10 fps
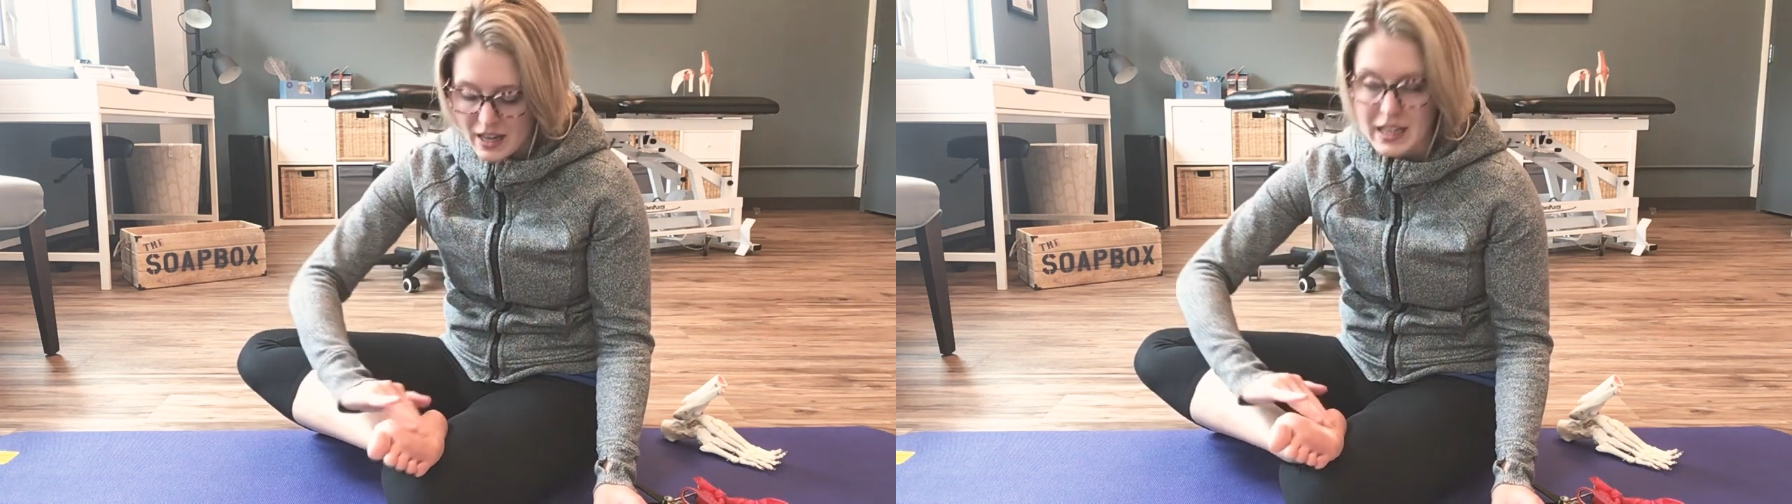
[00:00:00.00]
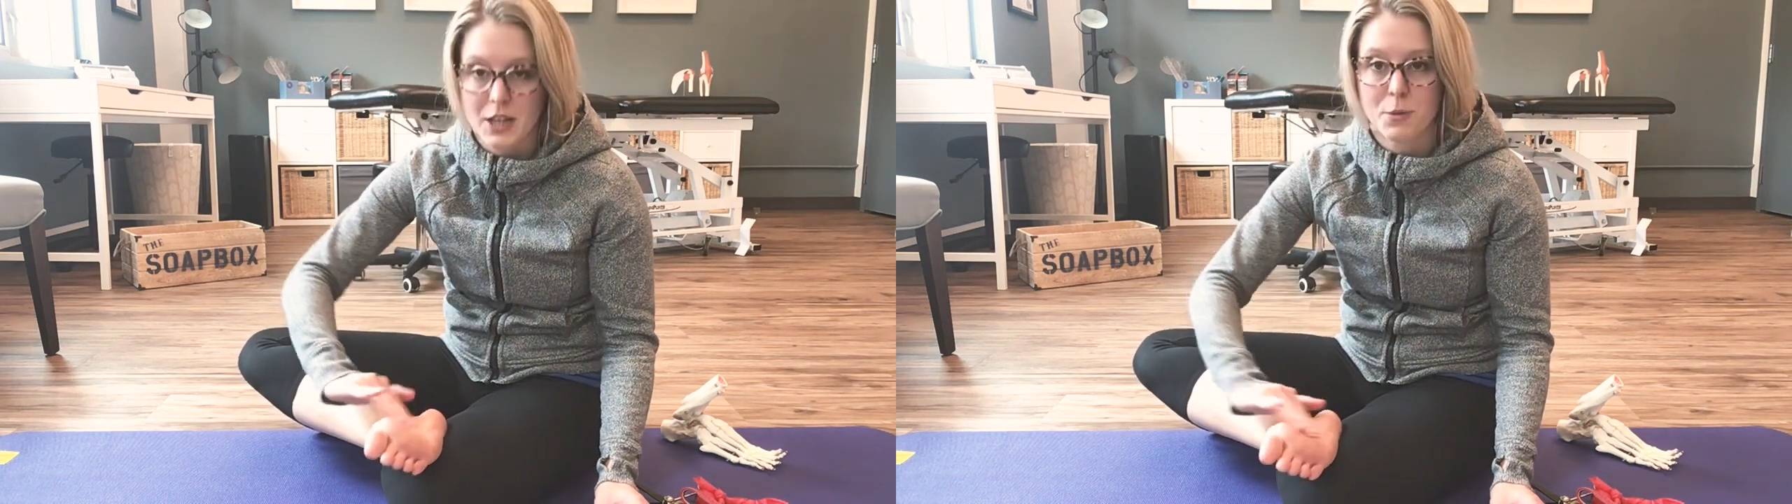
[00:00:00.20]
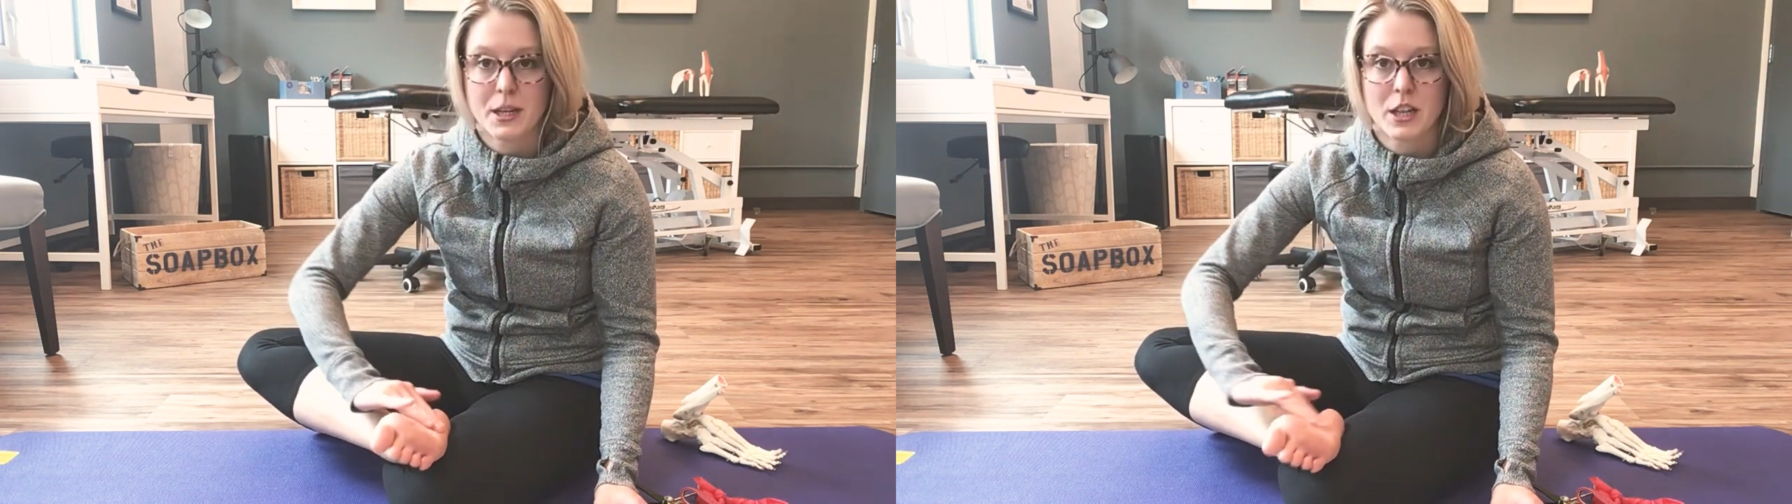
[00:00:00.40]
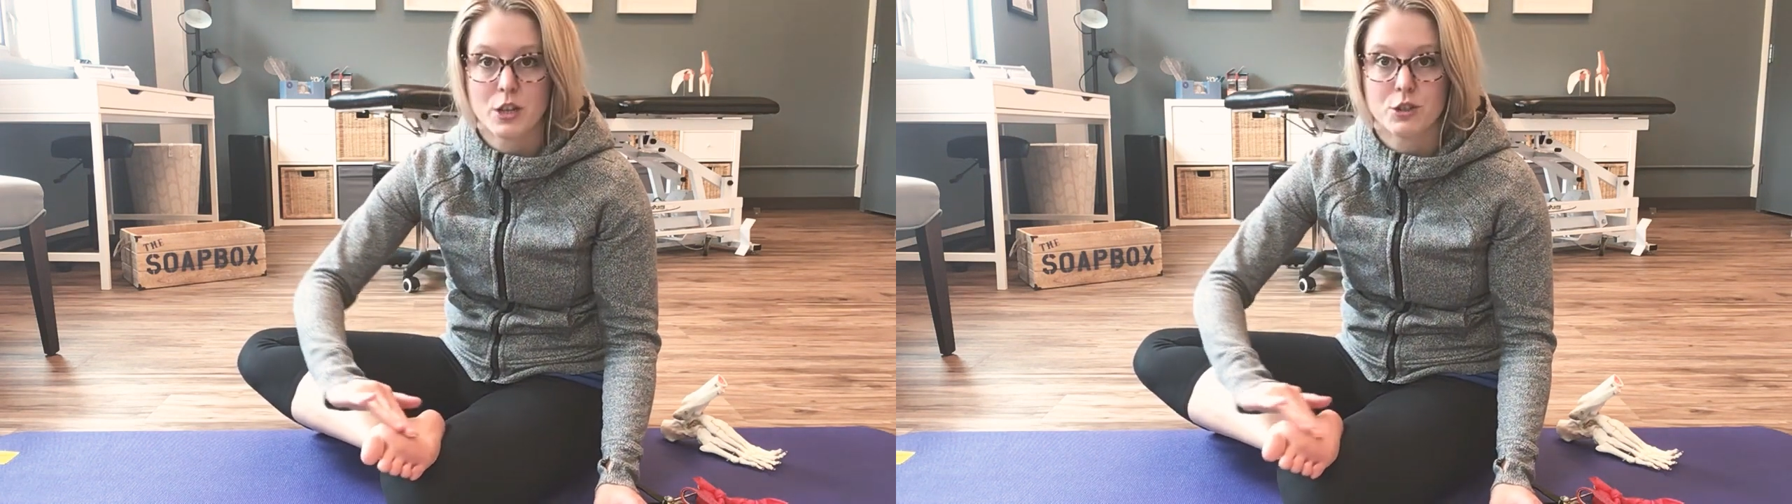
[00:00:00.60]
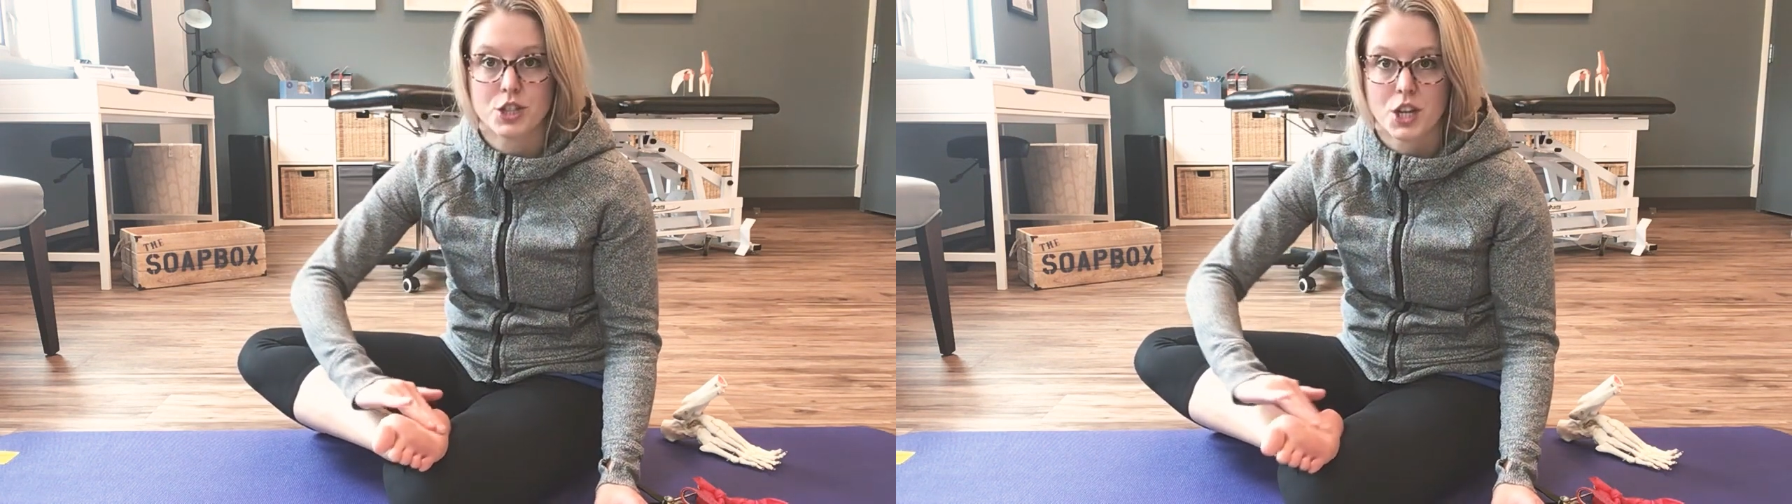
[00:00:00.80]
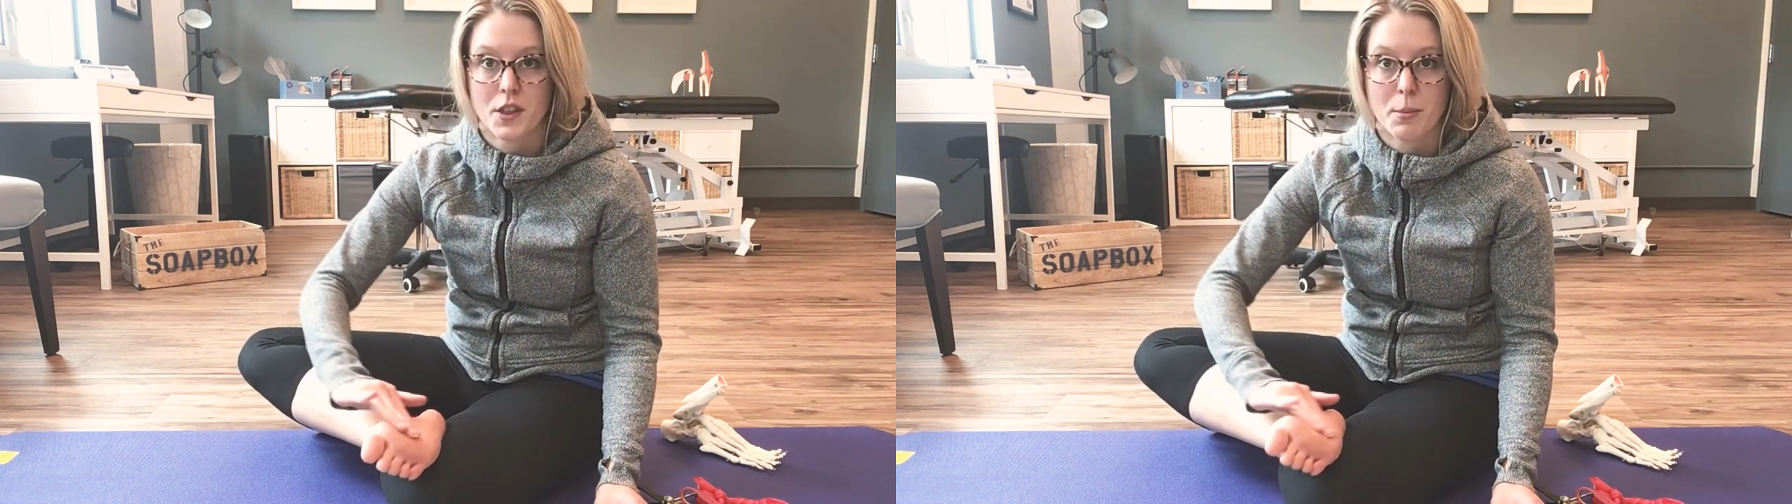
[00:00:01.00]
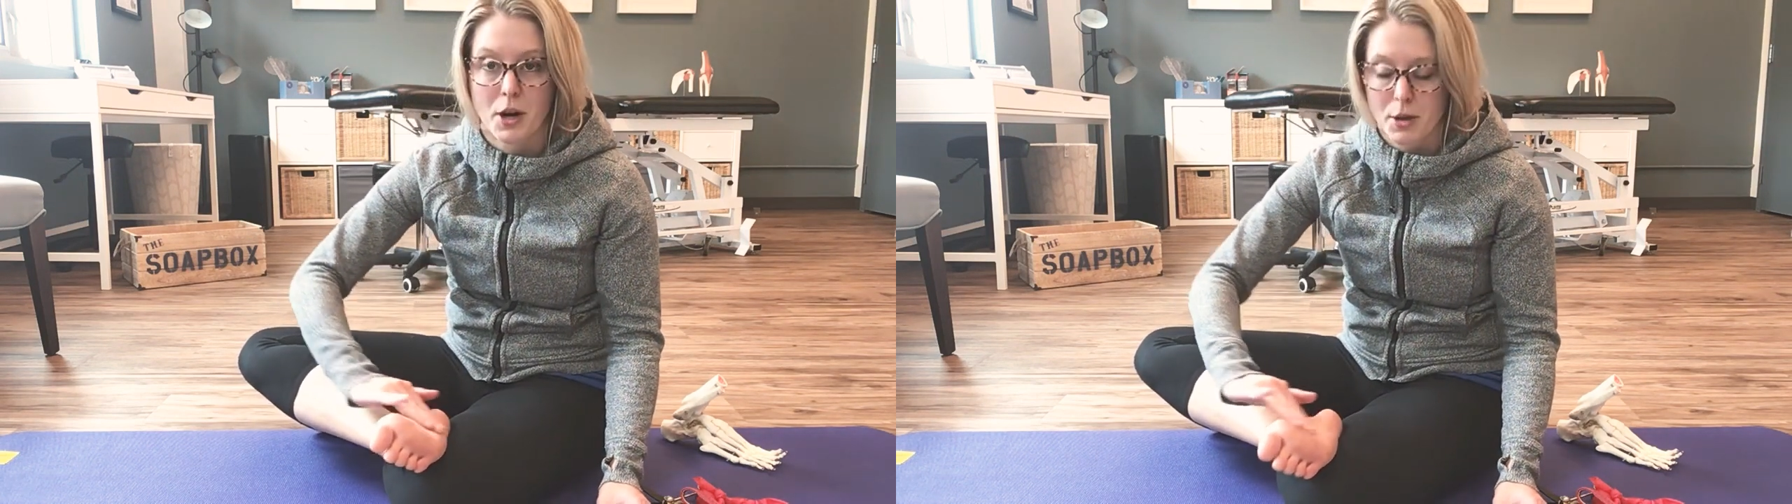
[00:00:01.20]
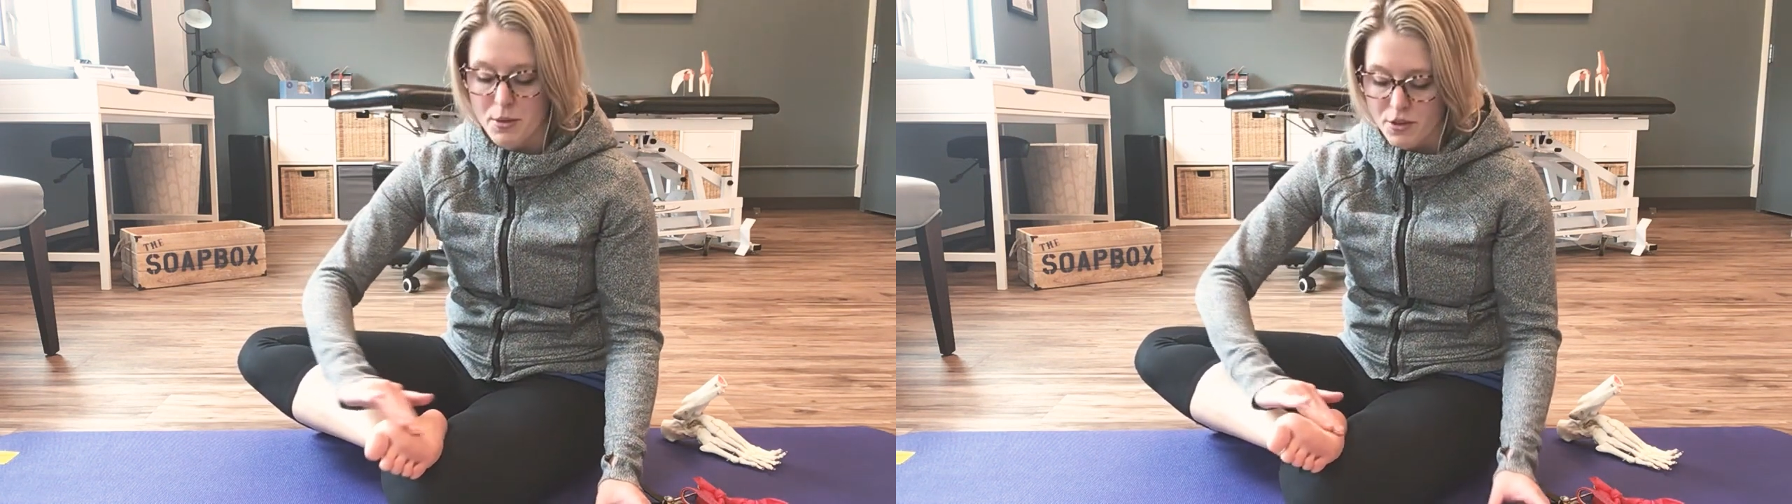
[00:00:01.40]
a little bit of lotion on the
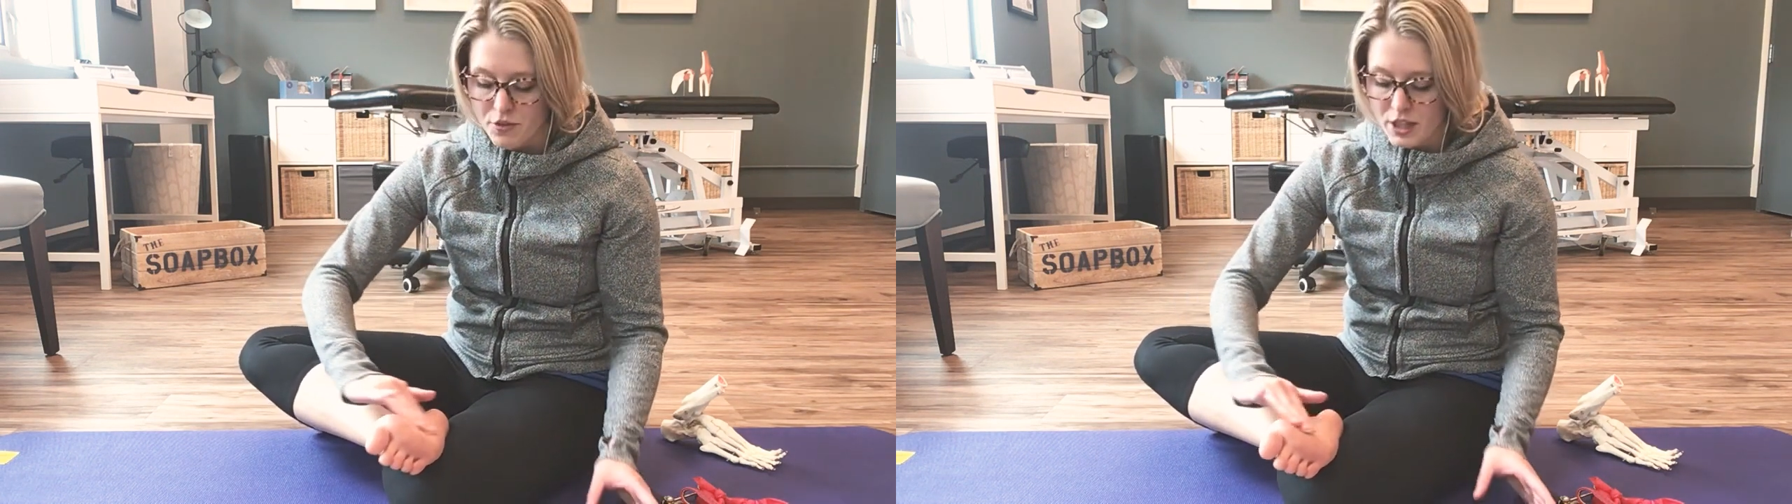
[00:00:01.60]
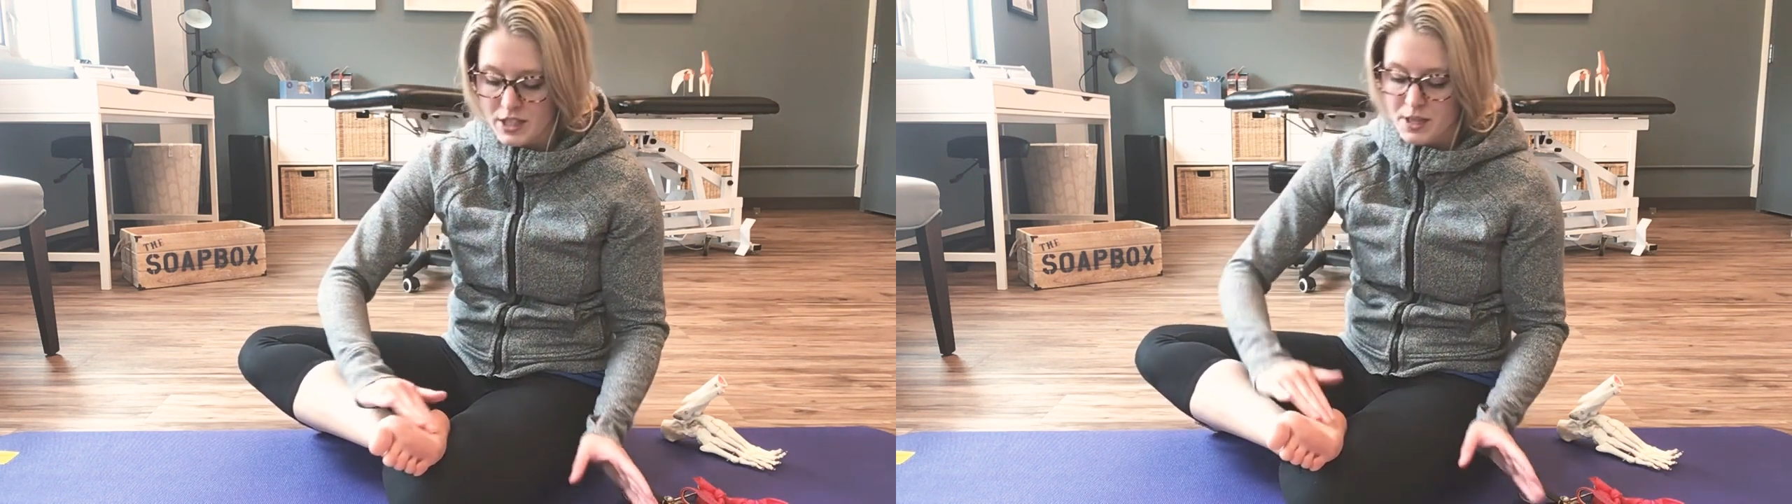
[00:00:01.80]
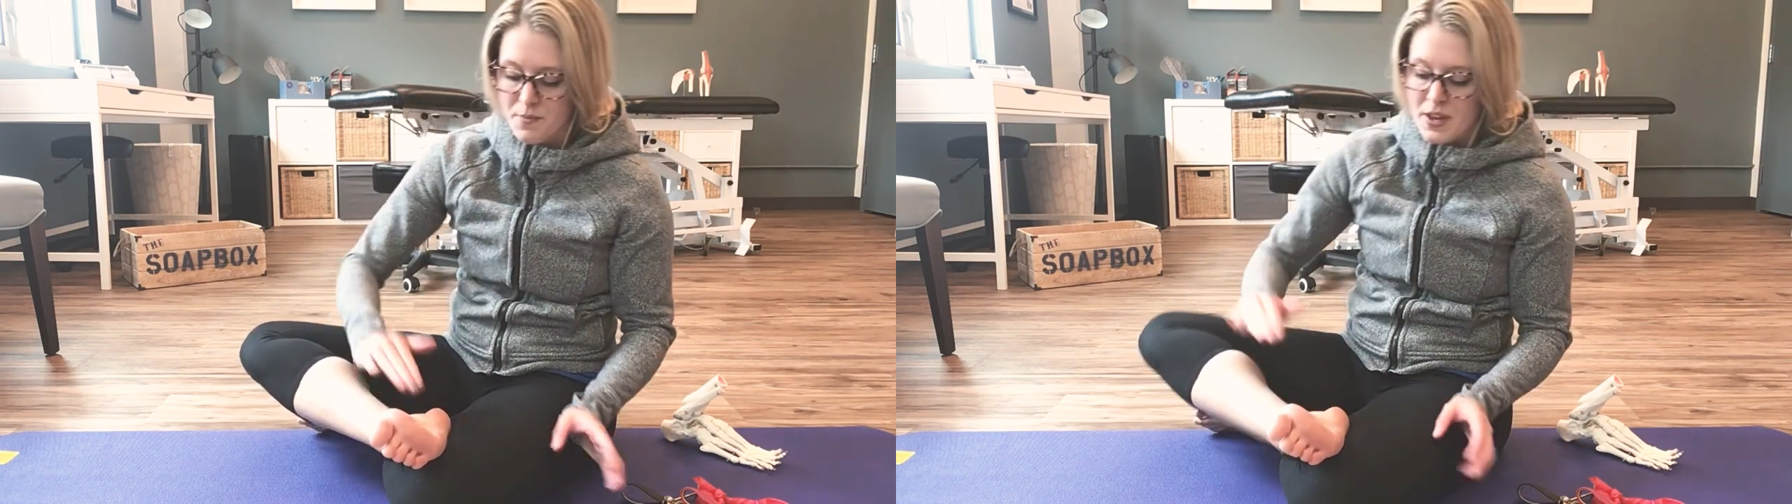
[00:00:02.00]
bottom of the foot.